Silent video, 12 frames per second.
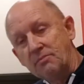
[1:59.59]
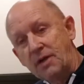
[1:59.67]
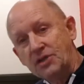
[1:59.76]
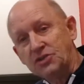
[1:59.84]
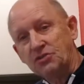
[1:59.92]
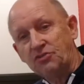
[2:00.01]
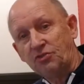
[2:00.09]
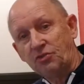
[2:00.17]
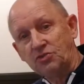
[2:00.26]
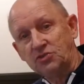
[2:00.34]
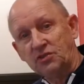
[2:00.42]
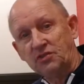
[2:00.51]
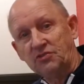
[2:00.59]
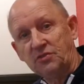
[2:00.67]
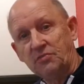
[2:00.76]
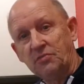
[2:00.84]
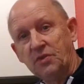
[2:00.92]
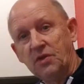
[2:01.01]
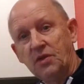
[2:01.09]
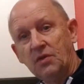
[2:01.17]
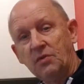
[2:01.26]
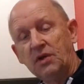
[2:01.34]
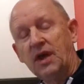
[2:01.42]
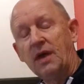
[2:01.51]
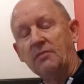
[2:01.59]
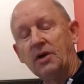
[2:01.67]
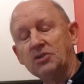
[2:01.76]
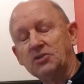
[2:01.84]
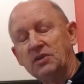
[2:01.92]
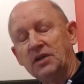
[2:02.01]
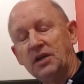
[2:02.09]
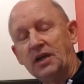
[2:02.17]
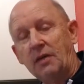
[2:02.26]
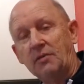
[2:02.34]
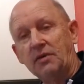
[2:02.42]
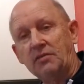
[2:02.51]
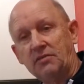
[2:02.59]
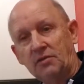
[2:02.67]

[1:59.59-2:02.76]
measure socialism, we can't measure economic